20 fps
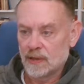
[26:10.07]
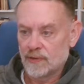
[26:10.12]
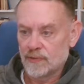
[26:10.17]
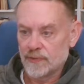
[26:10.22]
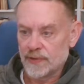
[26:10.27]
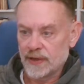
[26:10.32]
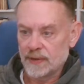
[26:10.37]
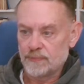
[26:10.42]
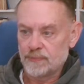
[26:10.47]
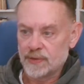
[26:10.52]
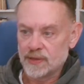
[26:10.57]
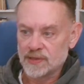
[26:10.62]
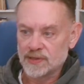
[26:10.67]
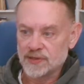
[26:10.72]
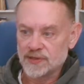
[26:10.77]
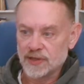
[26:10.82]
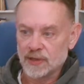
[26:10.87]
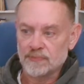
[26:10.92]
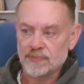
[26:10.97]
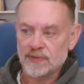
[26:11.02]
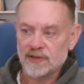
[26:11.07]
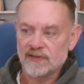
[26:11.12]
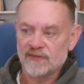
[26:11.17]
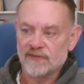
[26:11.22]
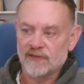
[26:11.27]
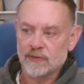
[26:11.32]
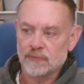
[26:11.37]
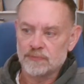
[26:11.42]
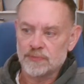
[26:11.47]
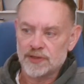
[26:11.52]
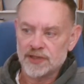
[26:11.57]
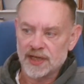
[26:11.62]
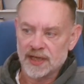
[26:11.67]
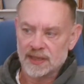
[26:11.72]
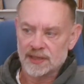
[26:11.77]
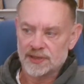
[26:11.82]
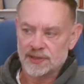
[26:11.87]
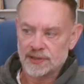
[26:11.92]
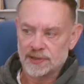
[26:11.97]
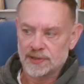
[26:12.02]
3 presumptive
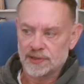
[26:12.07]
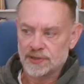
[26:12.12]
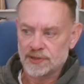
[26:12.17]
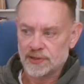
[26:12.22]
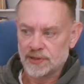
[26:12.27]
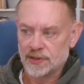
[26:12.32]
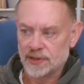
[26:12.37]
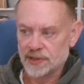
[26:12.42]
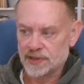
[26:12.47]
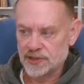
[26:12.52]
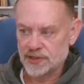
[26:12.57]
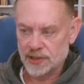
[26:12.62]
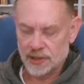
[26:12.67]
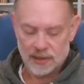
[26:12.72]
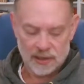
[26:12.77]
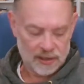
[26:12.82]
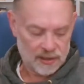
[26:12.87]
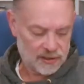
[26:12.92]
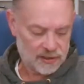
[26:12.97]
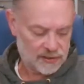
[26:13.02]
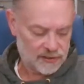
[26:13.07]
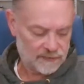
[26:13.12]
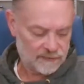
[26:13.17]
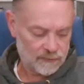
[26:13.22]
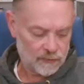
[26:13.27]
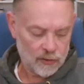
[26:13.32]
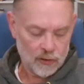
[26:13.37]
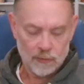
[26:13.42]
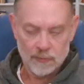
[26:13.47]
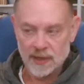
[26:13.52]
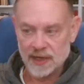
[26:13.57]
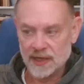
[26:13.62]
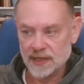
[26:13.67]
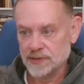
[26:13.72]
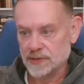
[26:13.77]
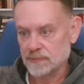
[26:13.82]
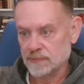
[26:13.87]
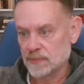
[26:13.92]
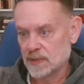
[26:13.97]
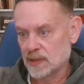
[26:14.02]
objections to the charge of
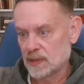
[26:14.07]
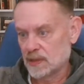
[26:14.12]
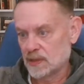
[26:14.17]
Romanism